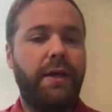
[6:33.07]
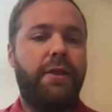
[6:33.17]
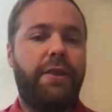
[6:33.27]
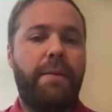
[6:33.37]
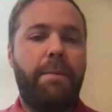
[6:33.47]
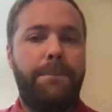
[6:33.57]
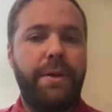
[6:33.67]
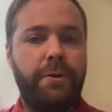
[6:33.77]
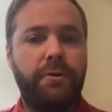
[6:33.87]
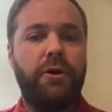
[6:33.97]
that
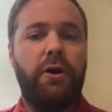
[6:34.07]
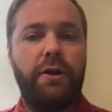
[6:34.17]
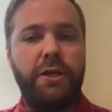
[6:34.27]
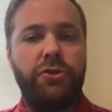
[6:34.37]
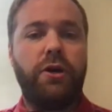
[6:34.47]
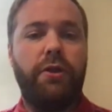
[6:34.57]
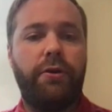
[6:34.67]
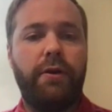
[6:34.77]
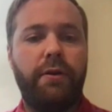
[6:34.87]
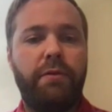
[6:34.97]
build on each other